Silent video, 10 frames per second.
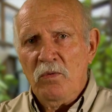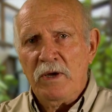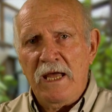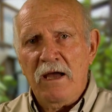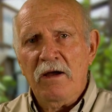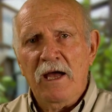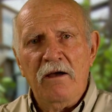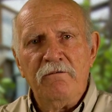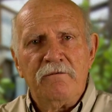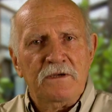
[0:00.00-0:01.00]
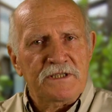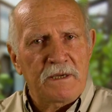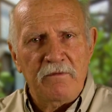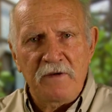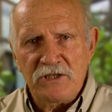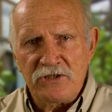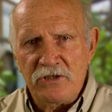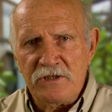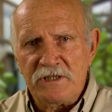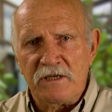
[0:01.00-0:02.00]
We now have some of our
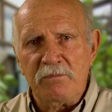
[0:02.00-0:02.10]
students that are